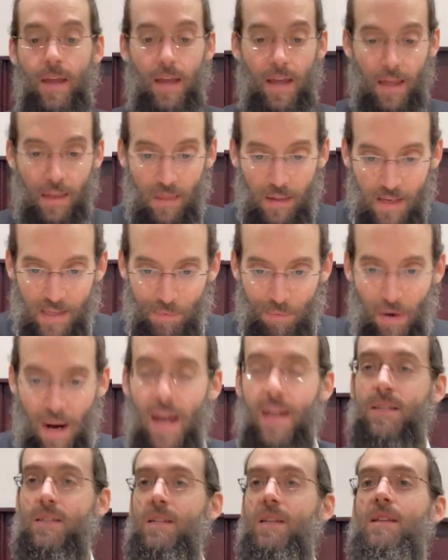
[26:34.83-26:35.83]
In this
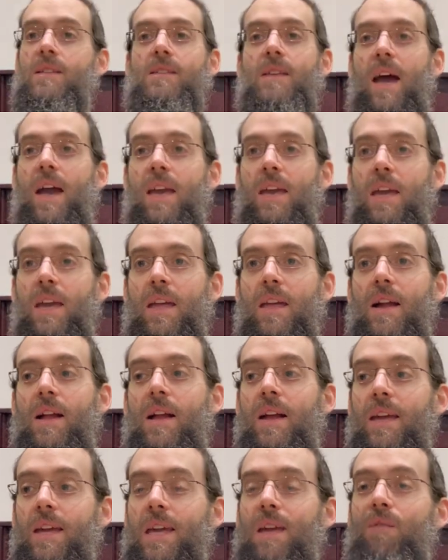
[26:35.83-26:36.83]
braisa, it's saying
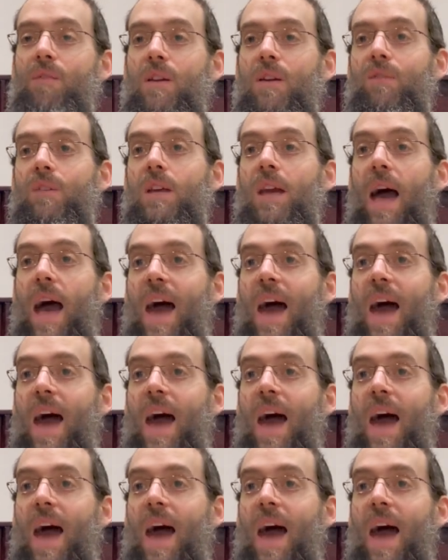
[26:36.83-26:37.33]
even if the